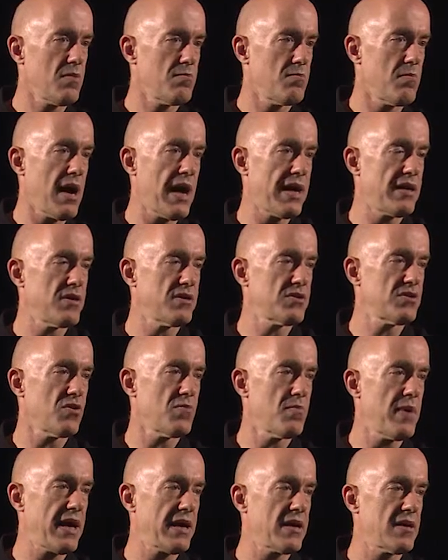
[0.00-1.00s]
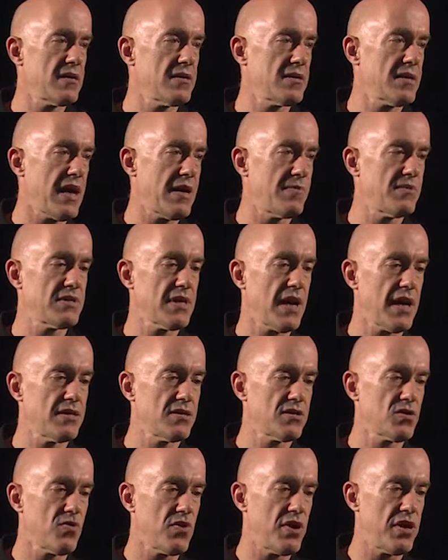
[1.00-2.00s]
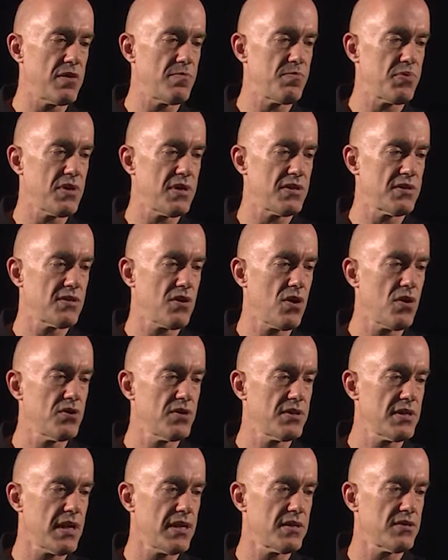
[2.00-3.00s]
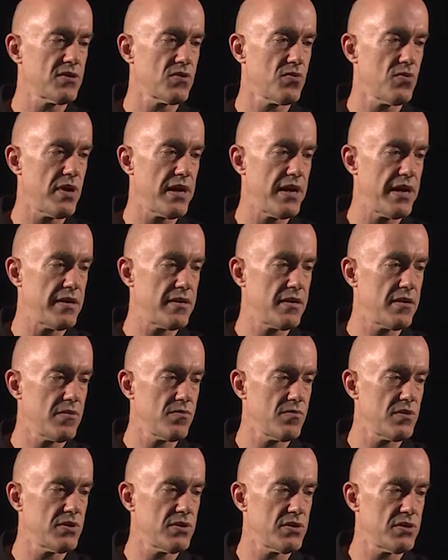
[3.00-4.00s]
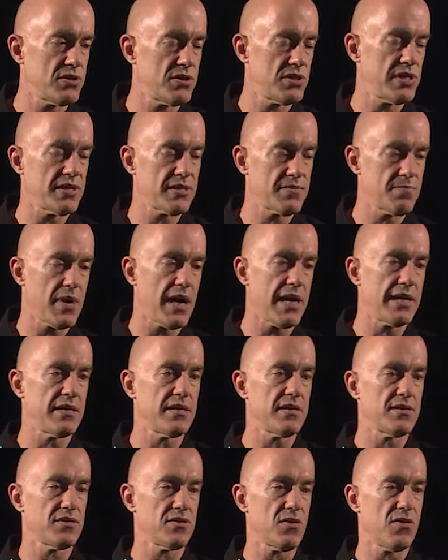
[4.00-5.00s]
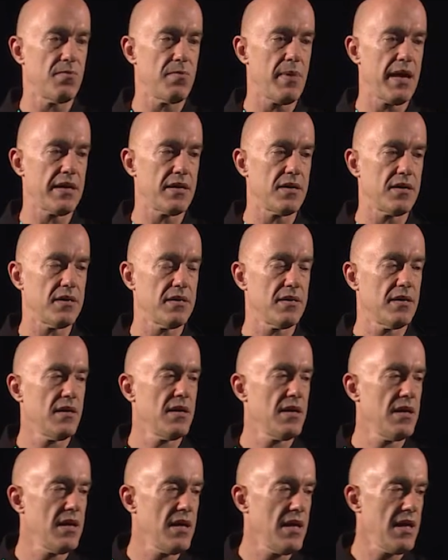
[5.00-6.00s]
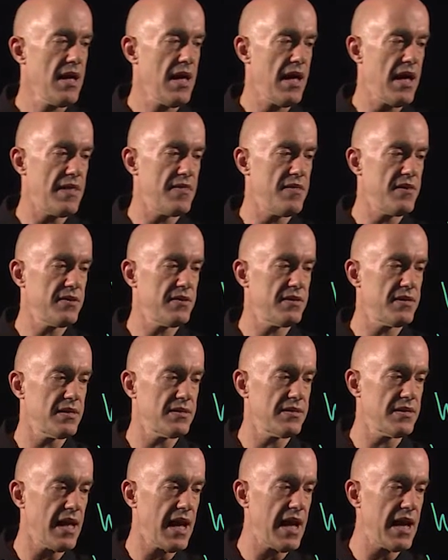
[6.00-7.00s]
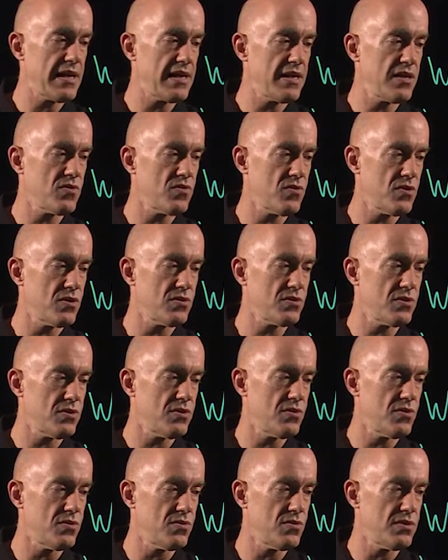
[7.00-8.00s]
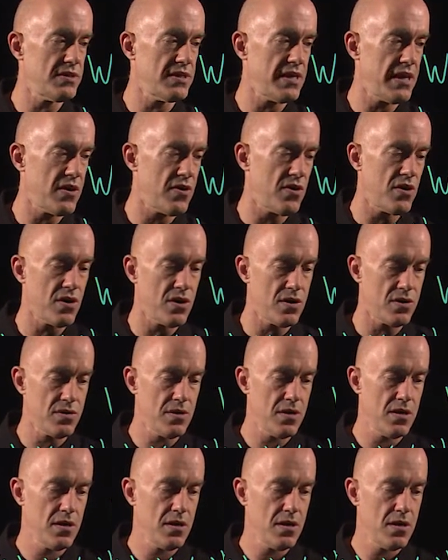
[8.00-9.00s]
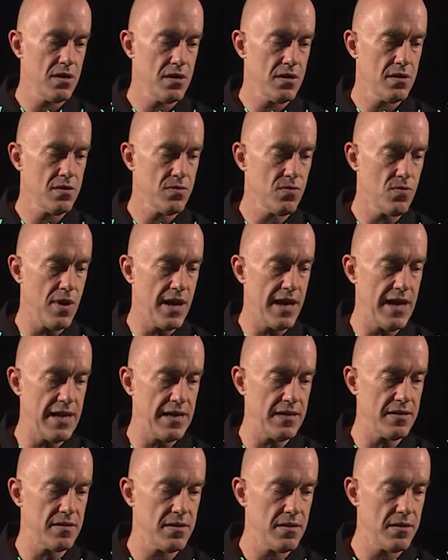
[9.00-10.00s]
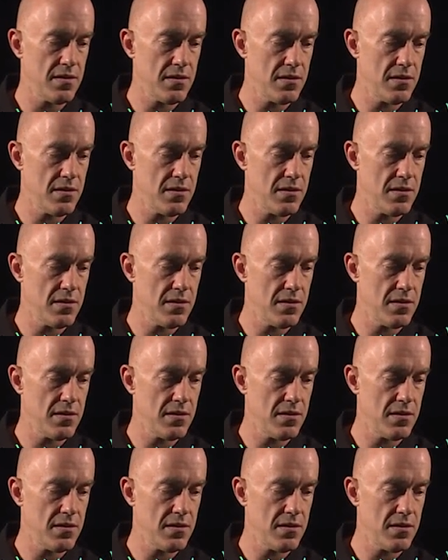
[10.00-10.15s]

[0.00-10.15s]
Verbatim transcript: minus omega times sine squared plus cosine squared, which is just minus omega. And this is not equal to 0 when